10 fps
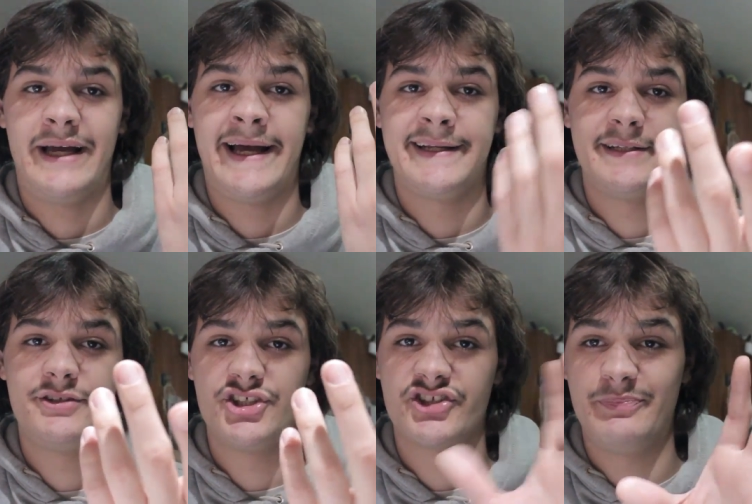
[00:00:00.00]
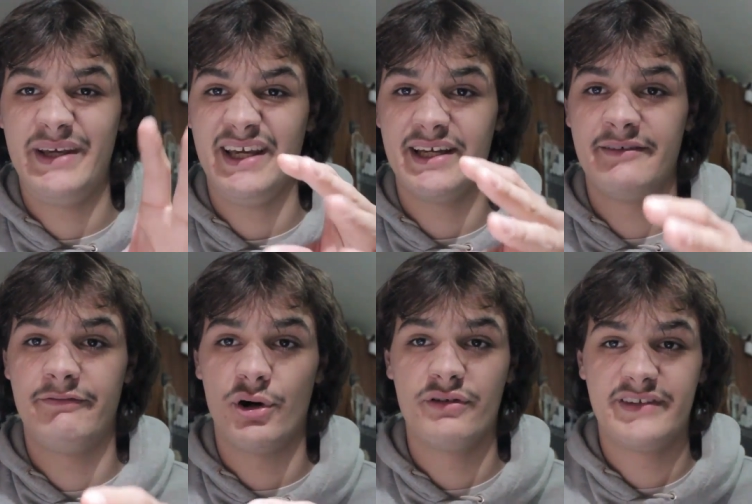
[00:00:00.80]
and just be
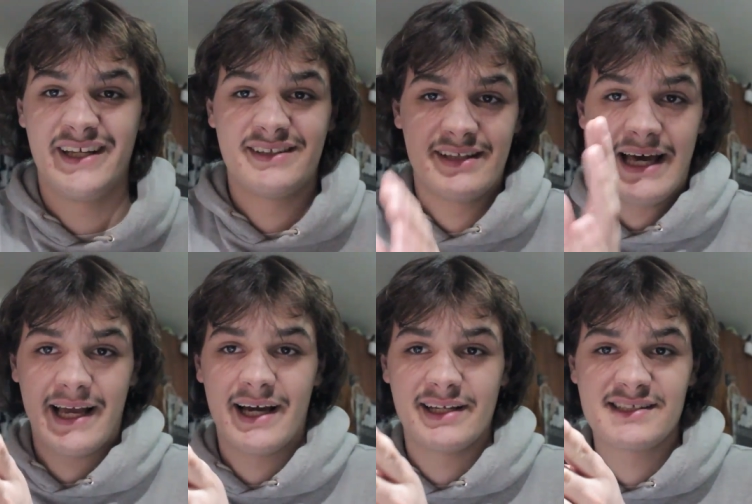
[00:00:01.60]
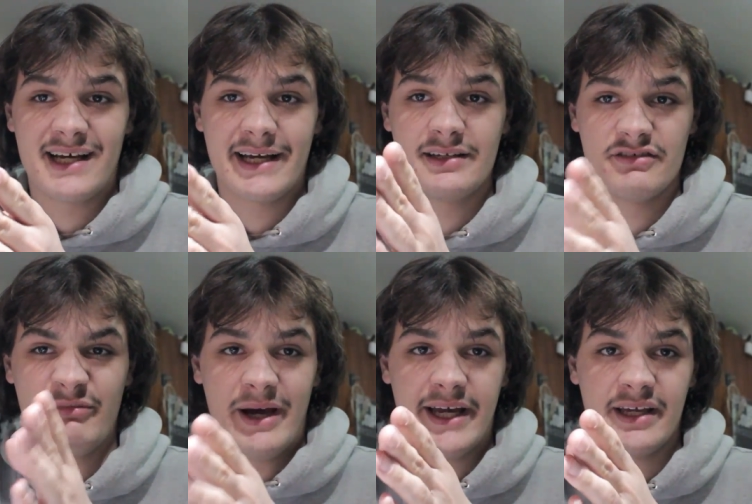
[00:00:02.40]
involved into that kind of side of
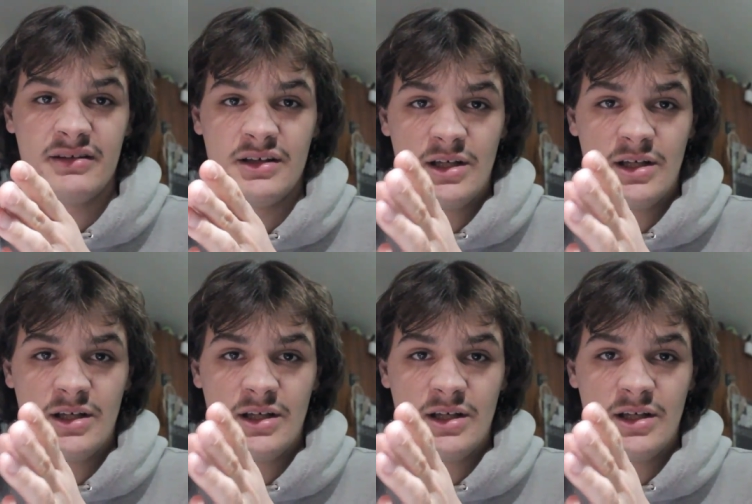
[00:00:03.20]
my